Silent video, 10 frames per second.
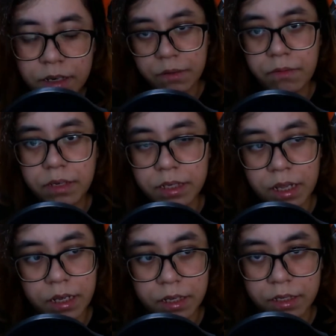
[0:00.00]
He was
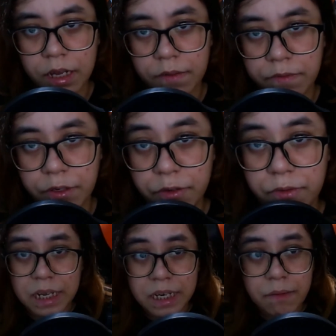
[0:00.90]
like a tough
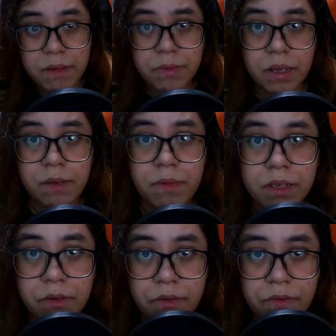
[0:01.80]
dude, and that was what he was
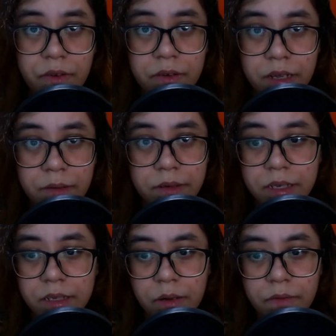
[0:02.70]
known for. He was
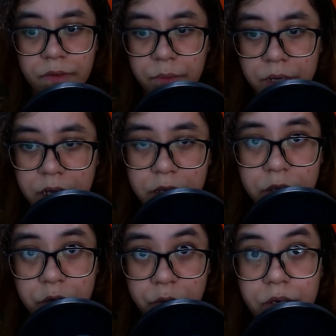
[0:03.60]
just known for being a
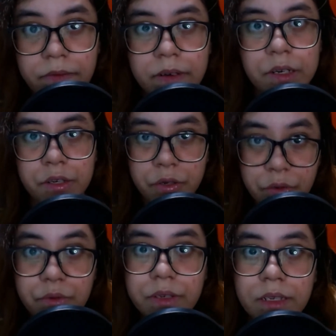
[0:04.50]
dude of the
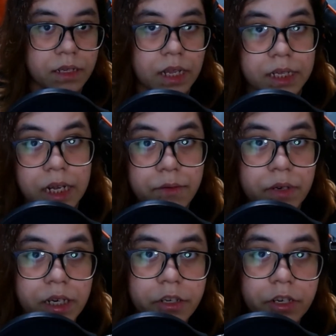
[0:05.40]
dudes. Like they would
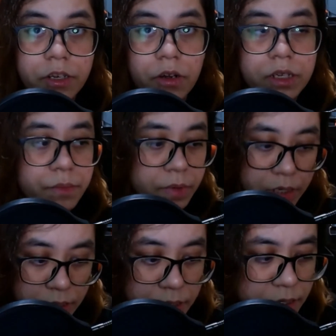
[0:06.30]
literally call him
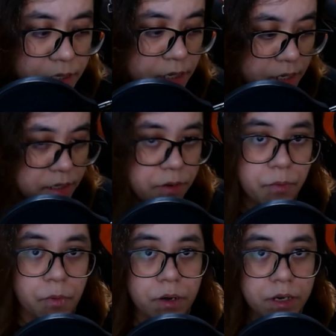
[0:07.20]
this. He's the
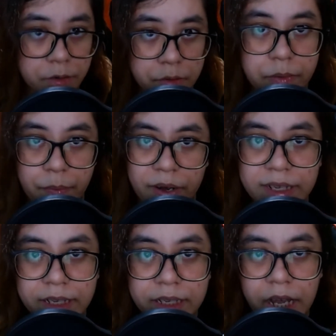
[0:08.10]
warrior who
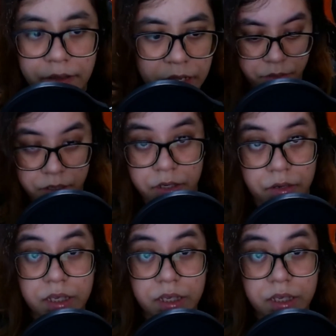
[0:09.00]
surpasses death, dude. So